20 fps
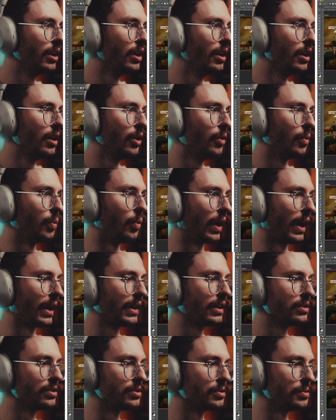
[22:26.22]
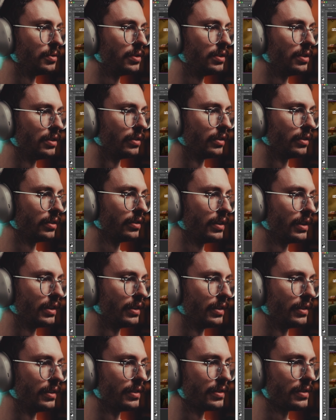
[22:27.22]
What I can do here
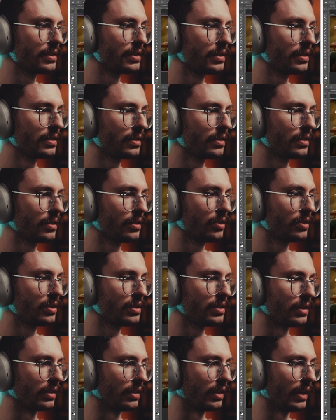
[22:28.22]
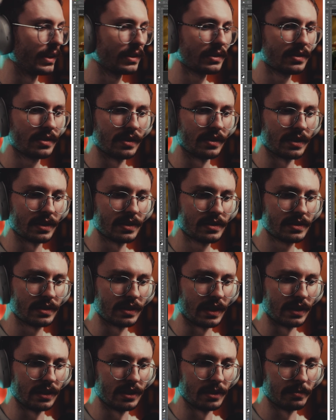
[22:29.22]
is select this, and I
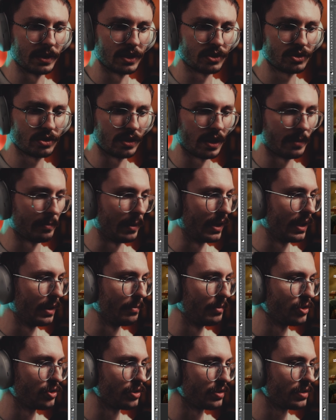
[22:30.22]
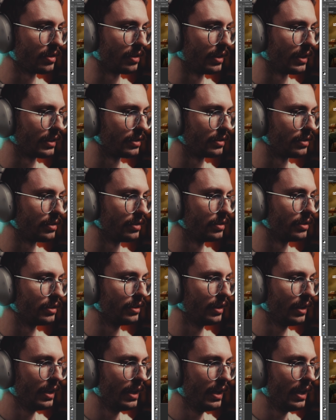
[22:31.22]
need to make sure that my image is selected here,
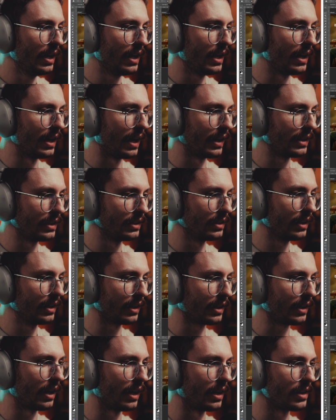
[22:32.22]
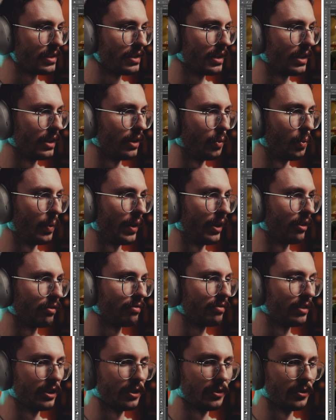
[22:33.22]
and I can hit Content Aware
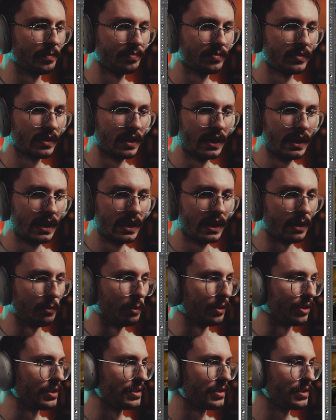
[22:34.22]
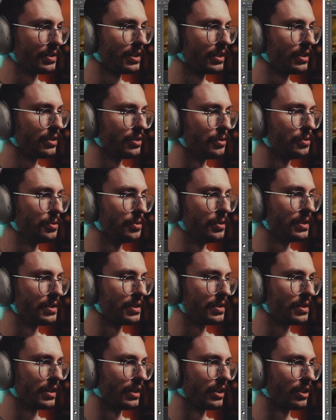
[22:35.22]
Fill. And what this is going to do is it's
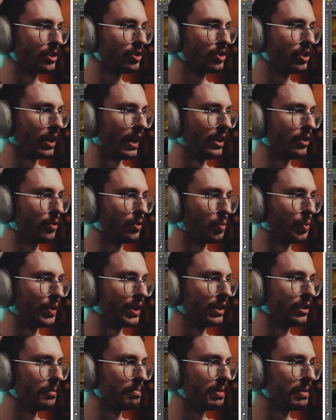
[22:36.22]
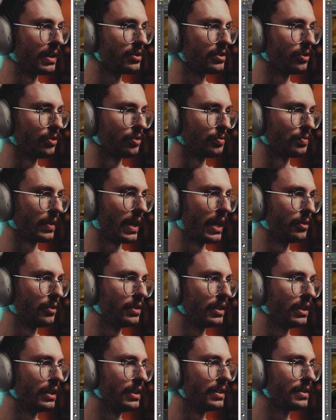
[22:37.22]
going to try to read the pixels around
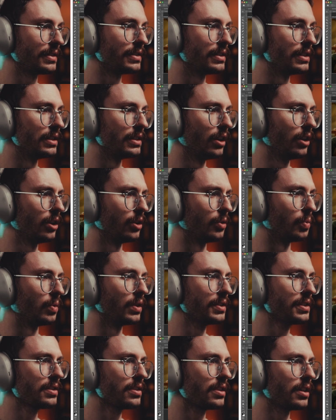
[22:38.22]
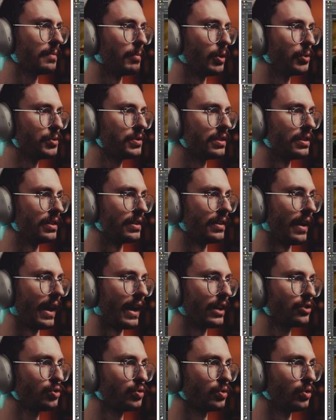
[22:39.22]
it and see, oh, what's the most
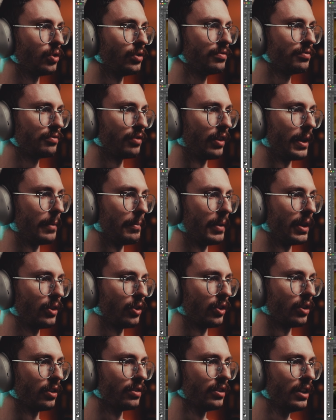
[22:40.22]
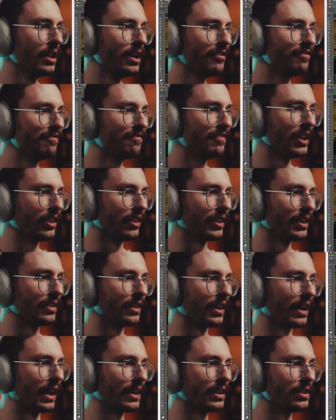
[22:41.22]
natural framing or filling that
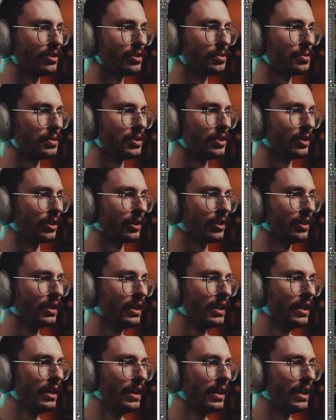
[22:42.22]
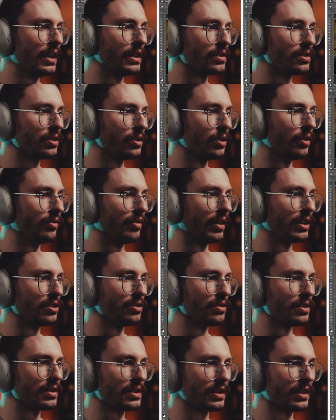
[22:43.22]
I can do here? And so if I do
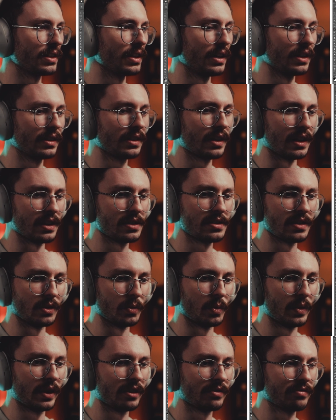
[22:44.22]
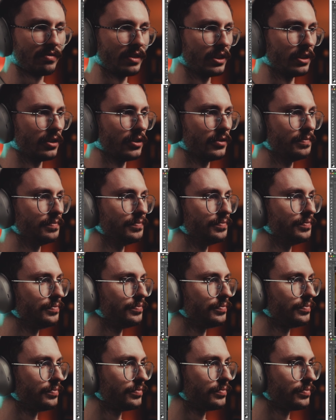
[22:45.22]
this again, Content Aware Fill,
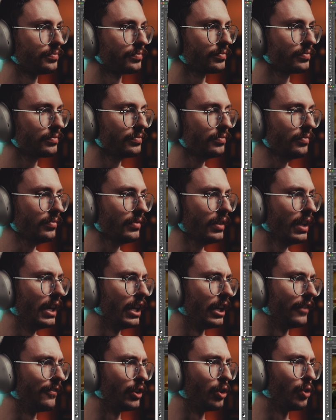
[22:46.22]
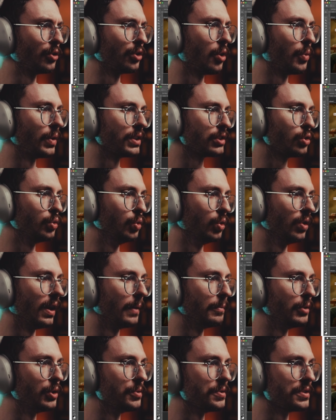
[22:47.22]
and if you don't know what tool I'm
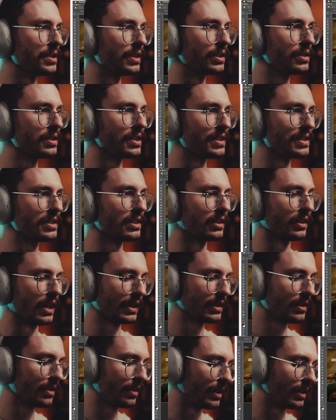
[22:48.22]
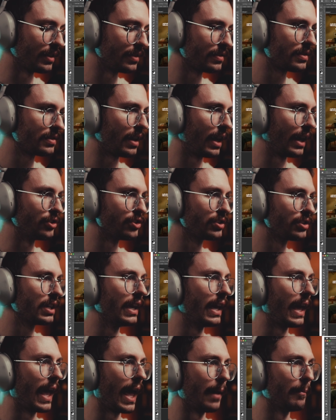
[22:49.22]
using to select things, I just hit
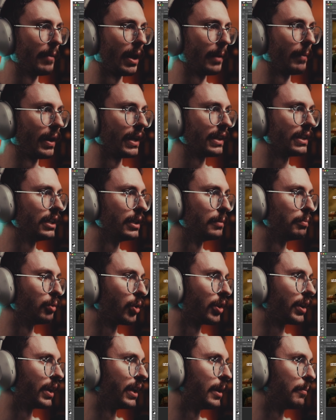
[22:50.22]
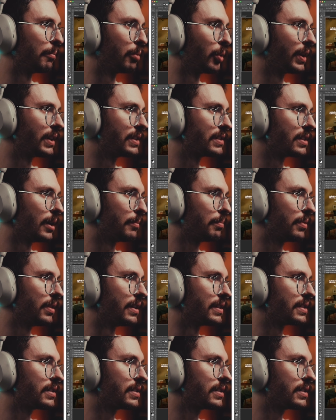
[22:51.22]
M on my keyboard and it brings up this